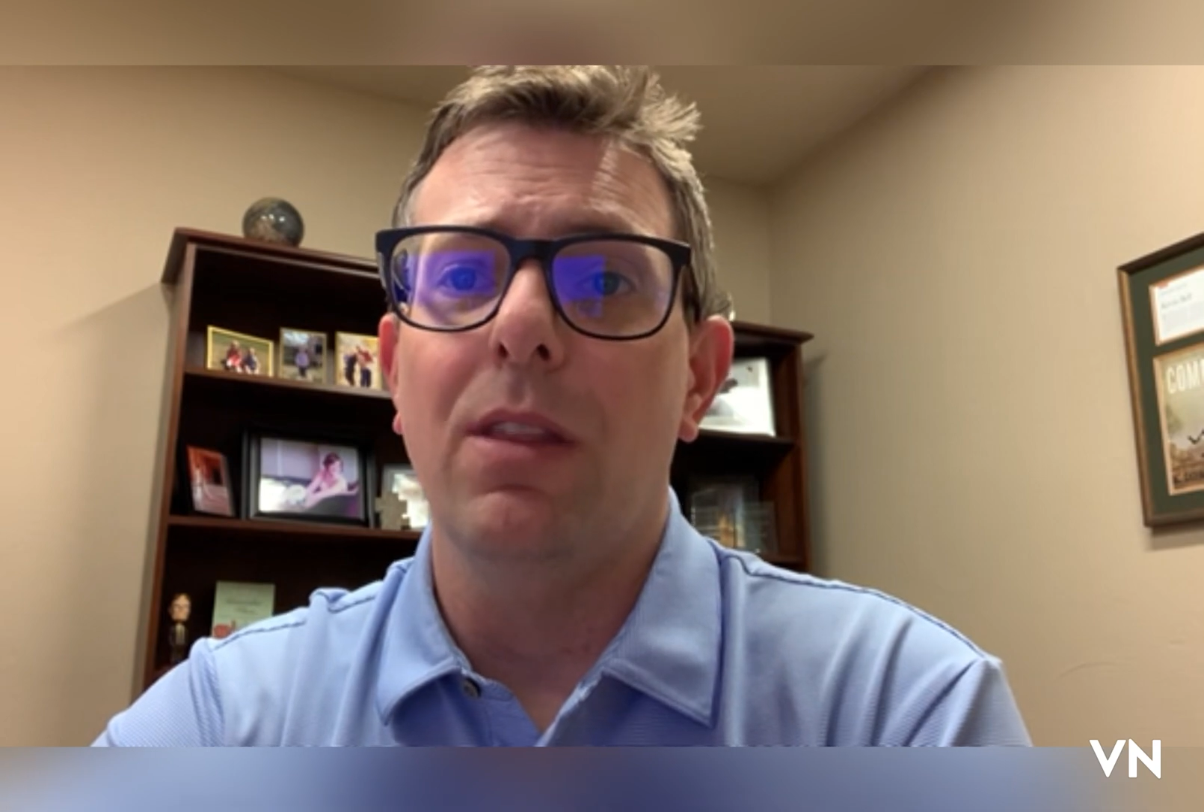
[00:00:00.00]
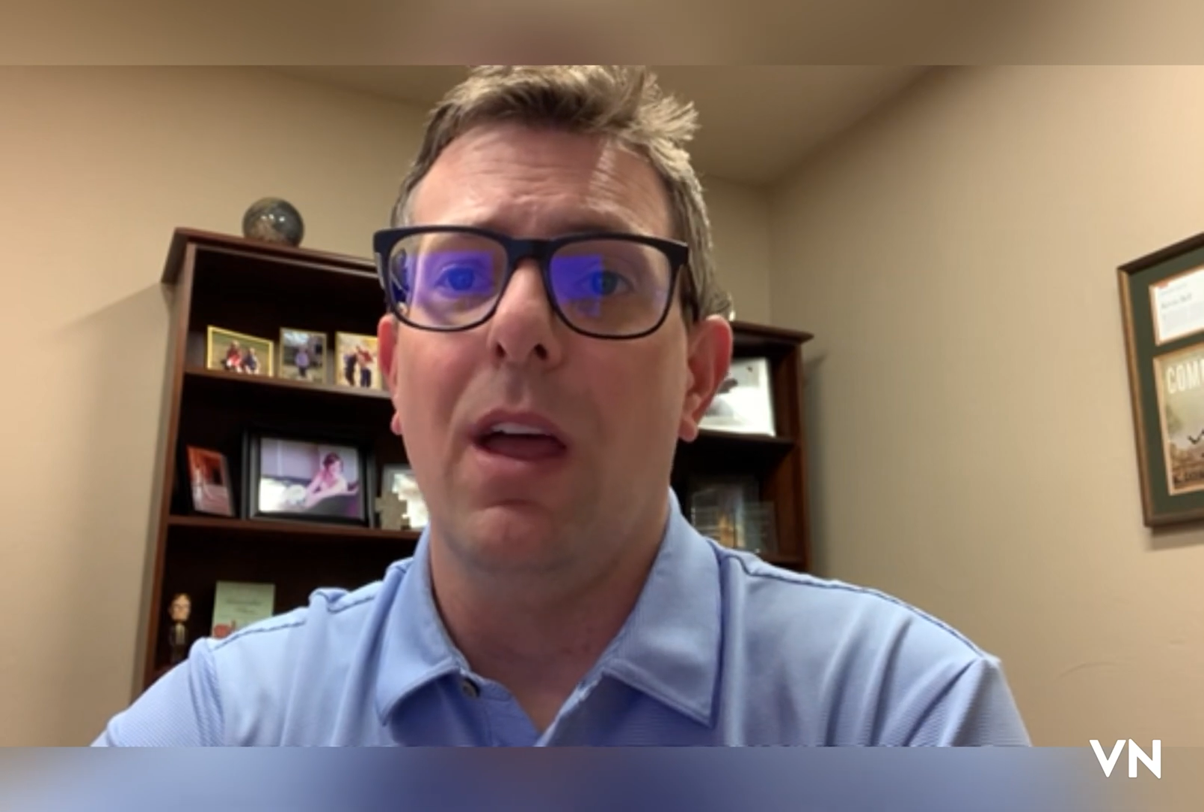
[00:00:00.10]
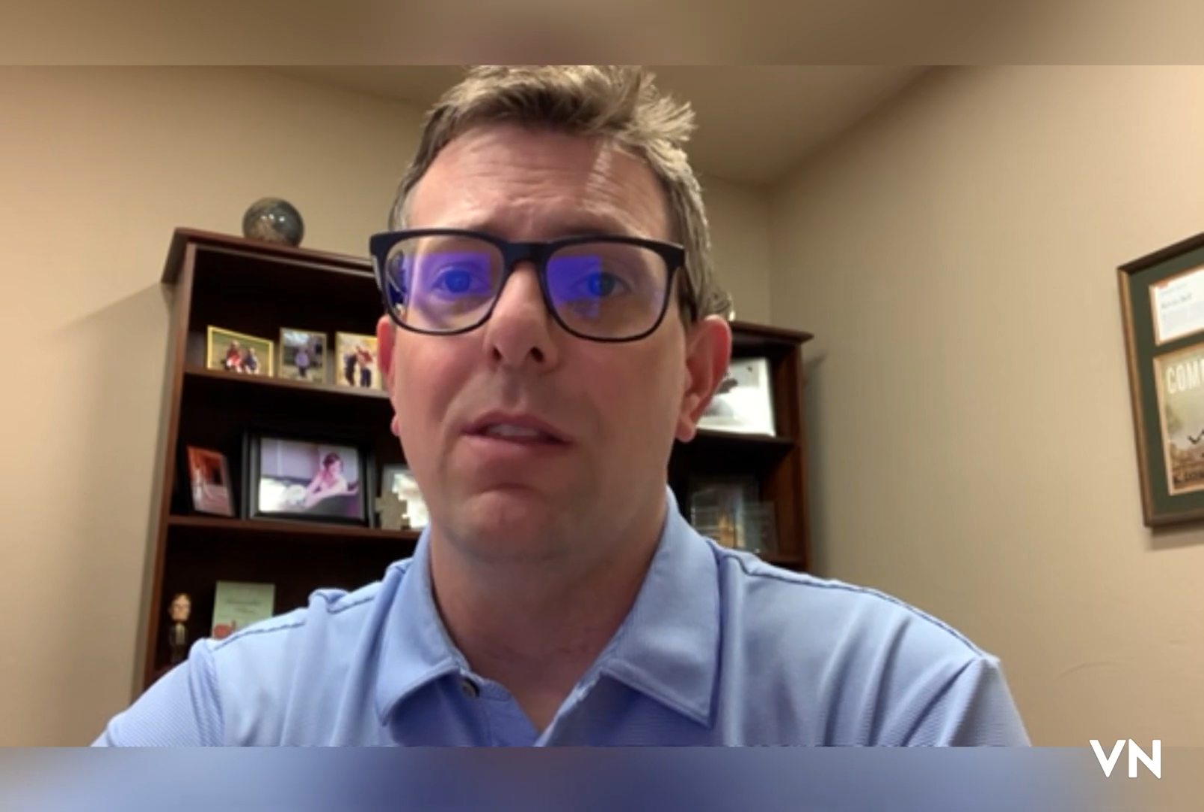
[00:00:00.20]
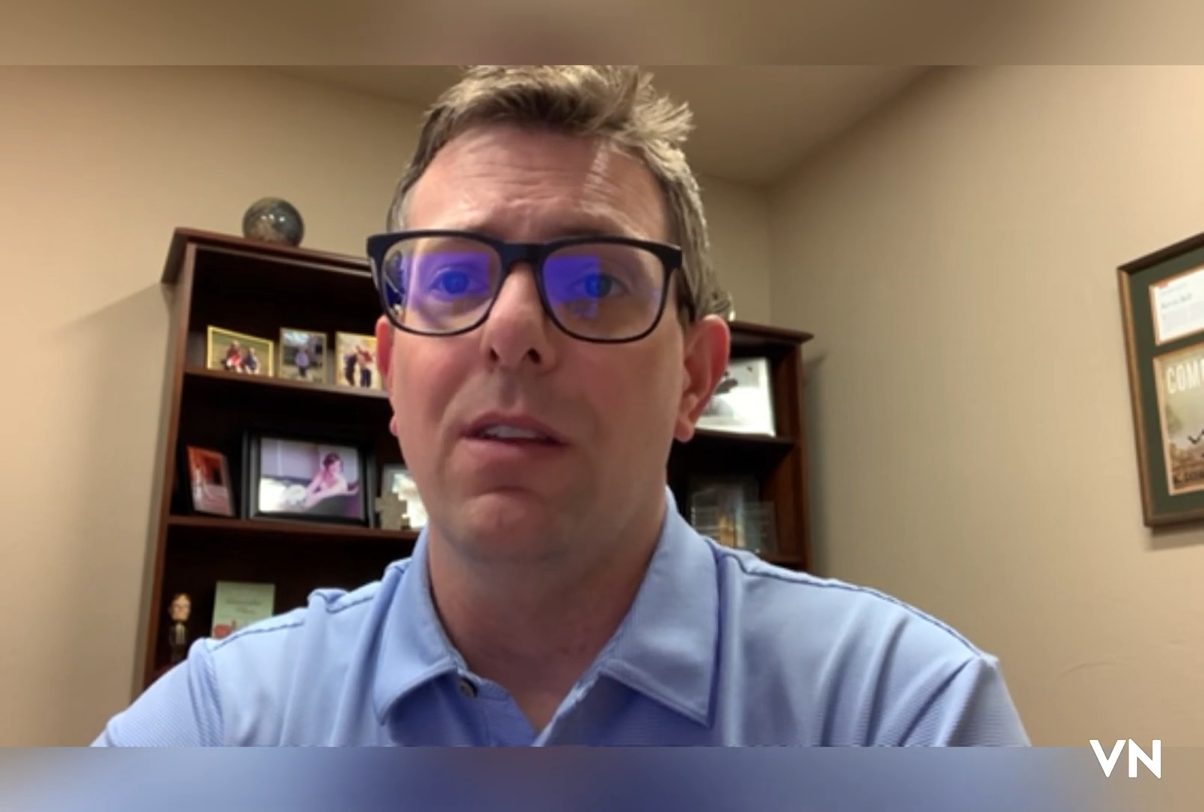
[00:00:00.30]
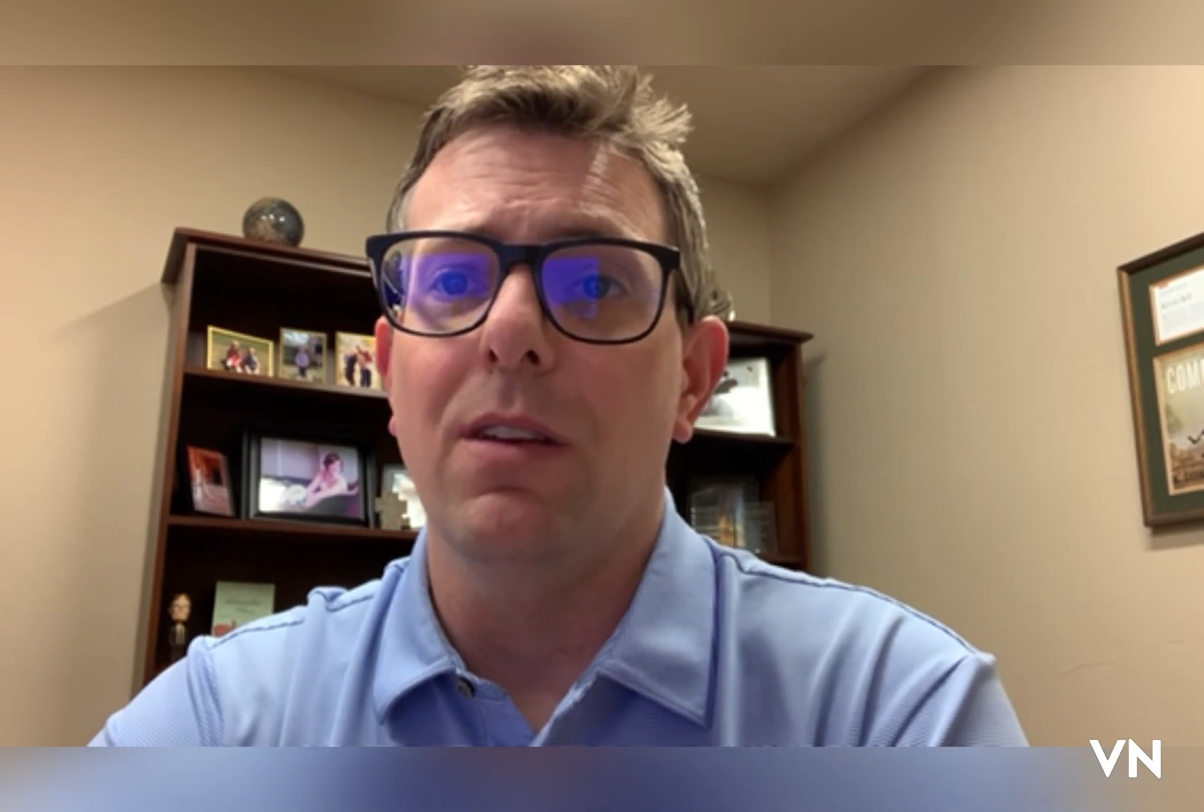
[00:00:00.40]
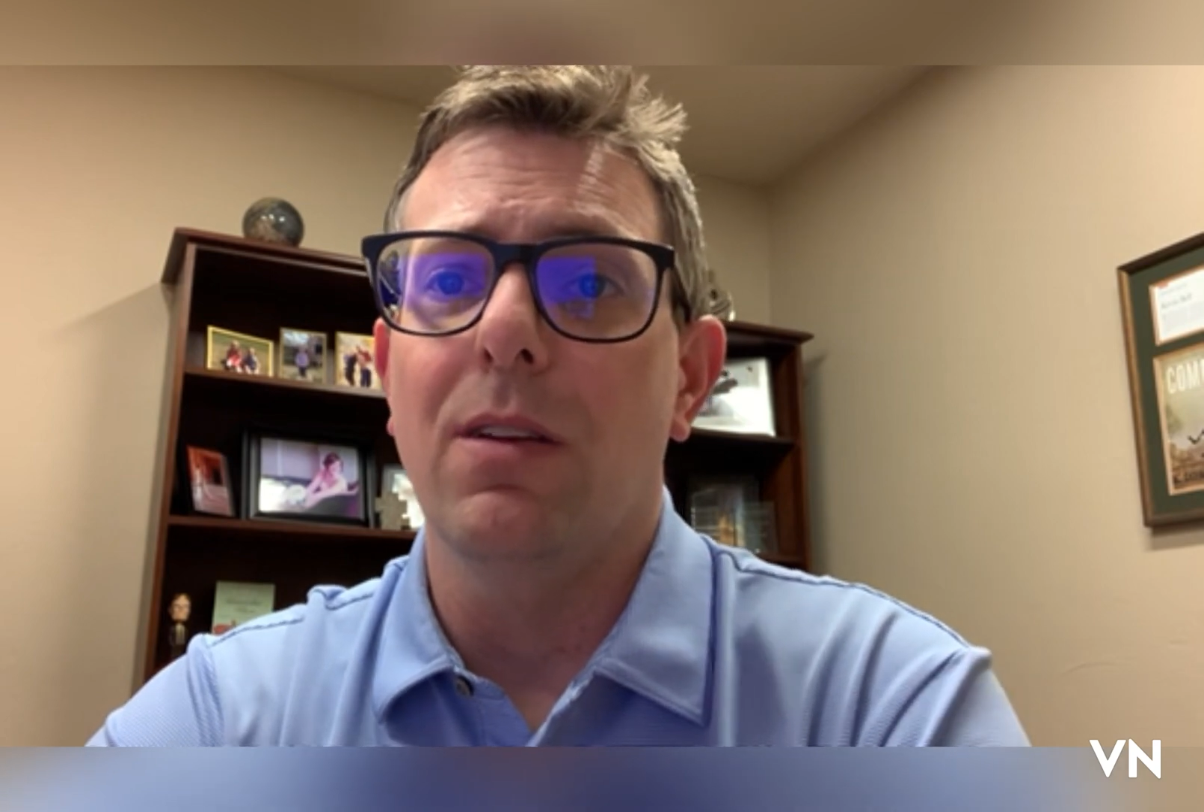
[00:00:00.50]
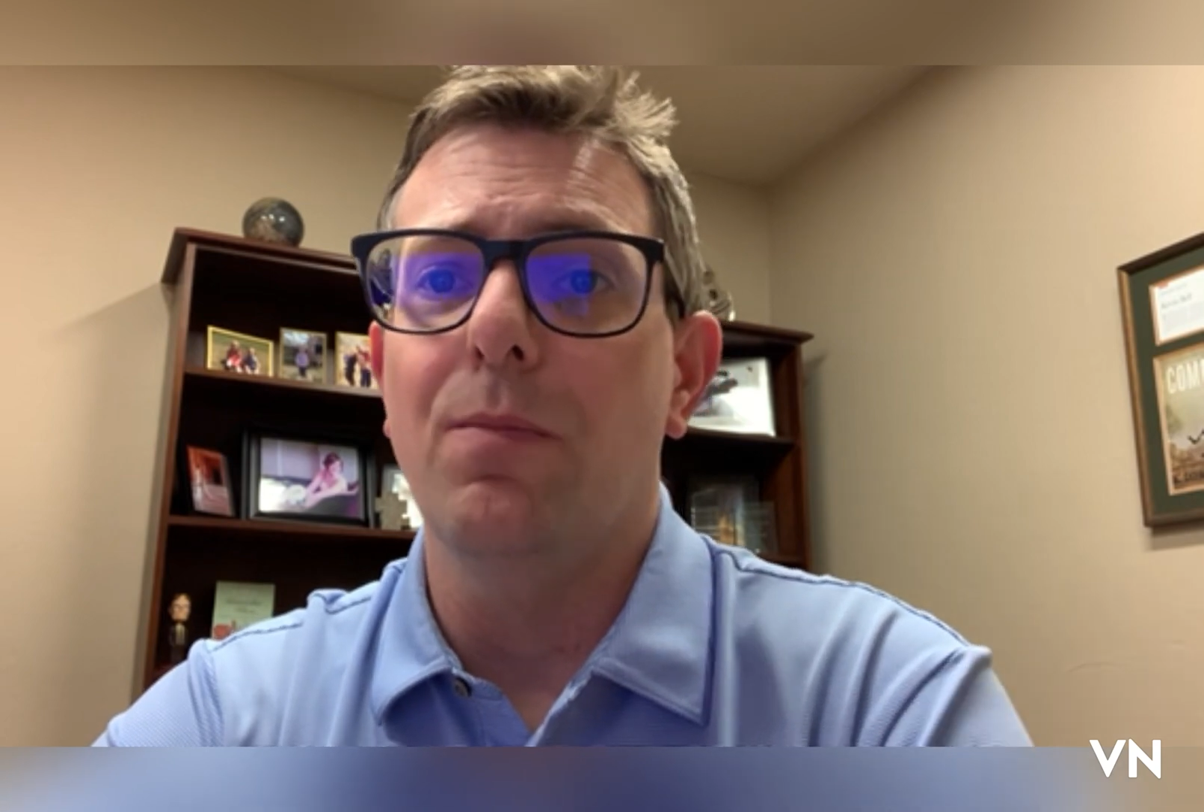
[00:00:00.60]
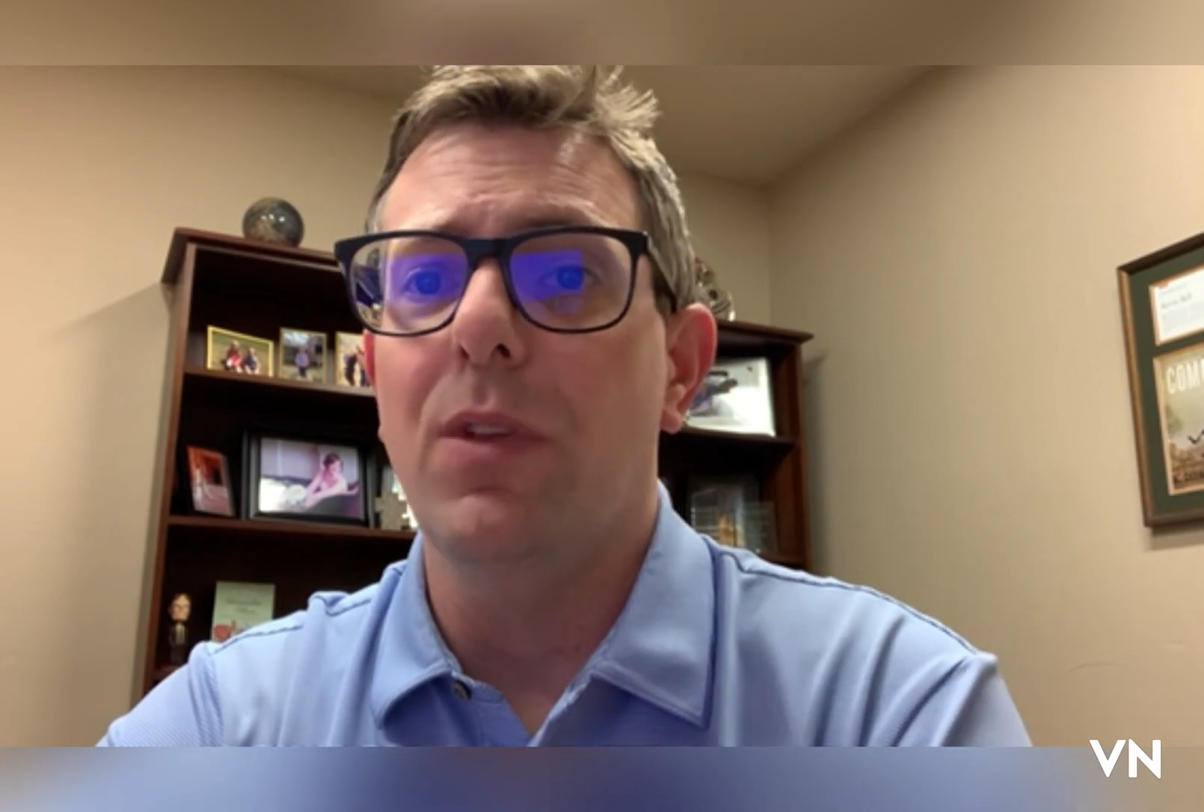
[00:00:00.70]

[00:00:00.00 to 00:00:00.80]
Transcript: at the